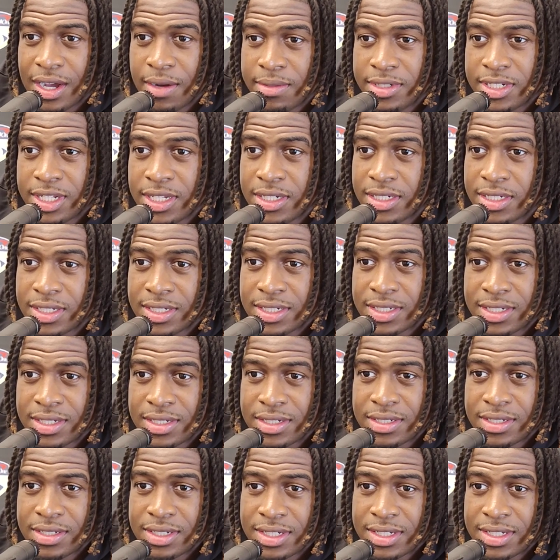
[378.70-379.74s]
would say
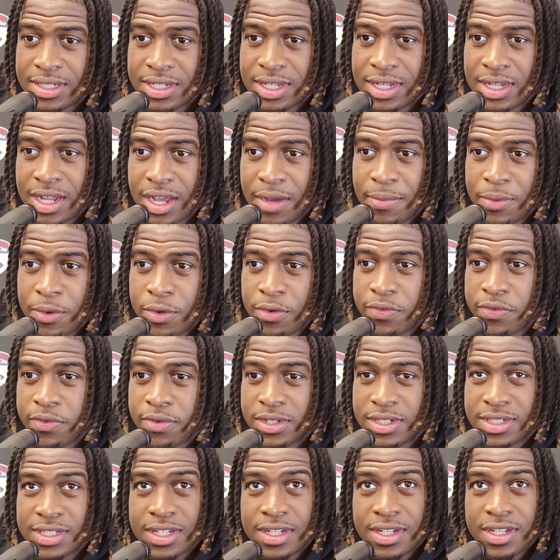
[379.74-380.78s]
just seeing how
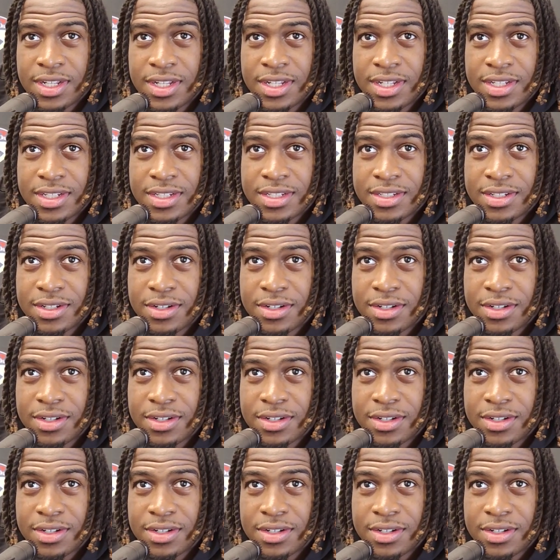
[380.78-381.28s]
beautiful the city is.